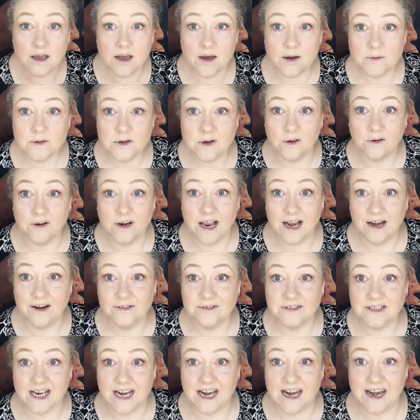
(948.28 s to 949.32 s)
Oh, don't I
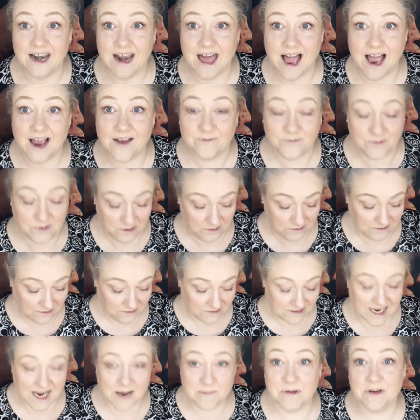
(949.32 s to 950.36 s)
look delightful?
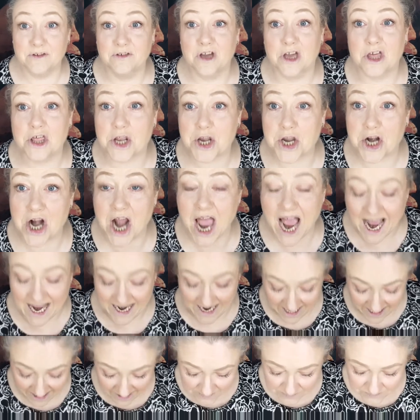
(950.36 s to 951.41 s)
Looks like I've been
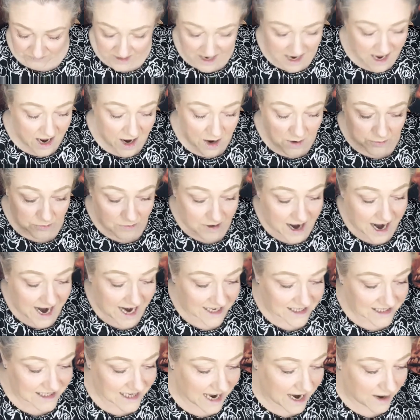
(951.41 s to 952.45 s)
crying.
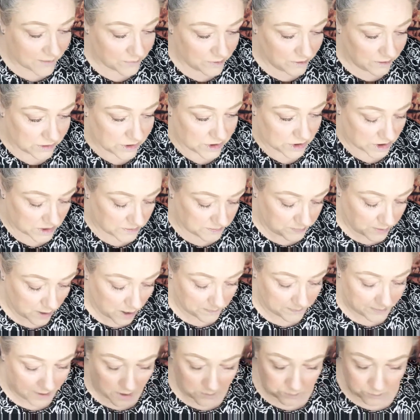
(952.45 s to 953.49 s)
Right, and we'll just
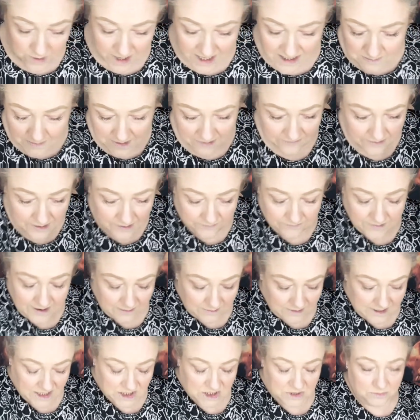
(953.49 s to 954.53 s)
pop on, where's my
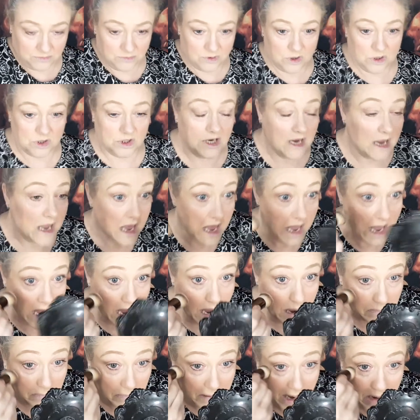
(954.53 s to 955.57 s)
foundation brush?
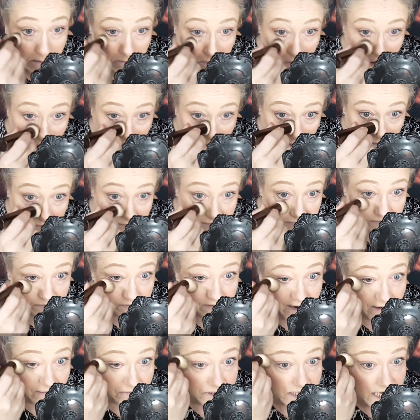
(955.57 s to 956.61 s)
A bit more of the
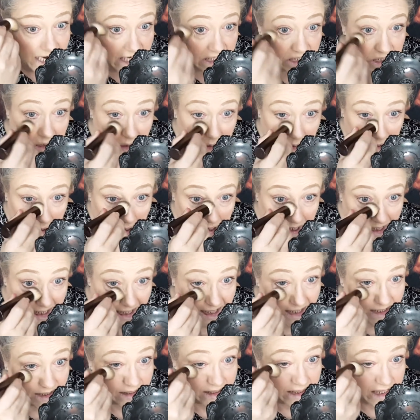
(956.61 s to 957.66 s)
foundation
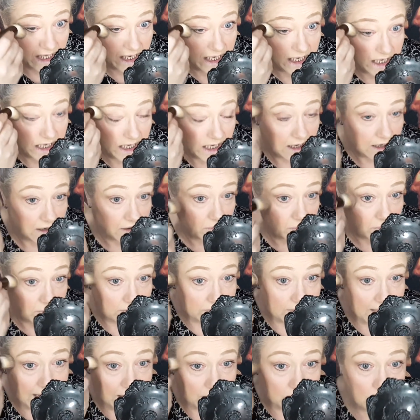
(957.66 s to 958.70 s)
underneath
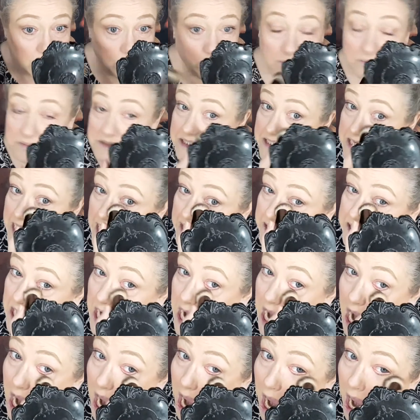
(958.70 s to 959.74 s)
without
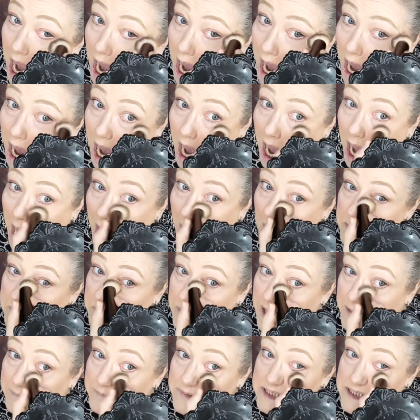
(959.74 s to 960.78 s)
upsetting my